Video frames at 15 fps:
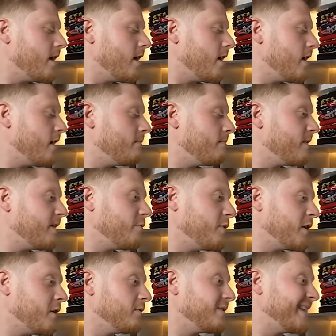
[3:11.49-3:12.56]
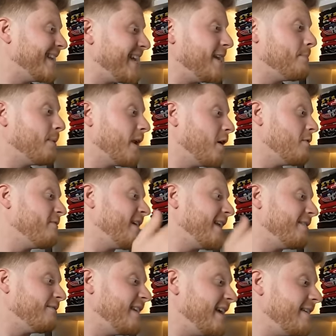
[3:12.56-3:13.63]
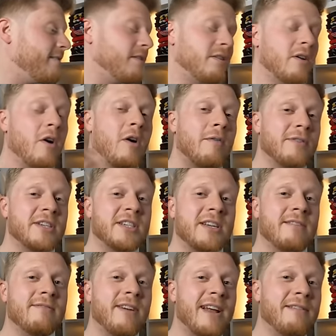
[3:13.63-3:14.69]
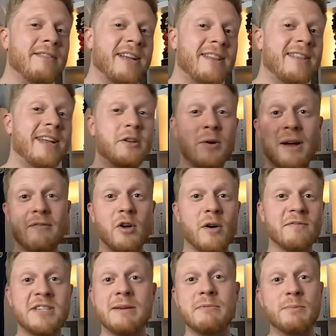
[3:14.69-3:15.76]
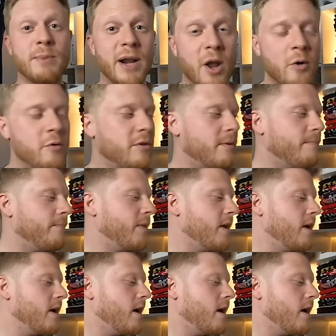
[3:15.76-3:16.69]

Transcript: If we go the league below Vale of Leithen, obviously Vale of Leithen, they do have a lot of teams below them,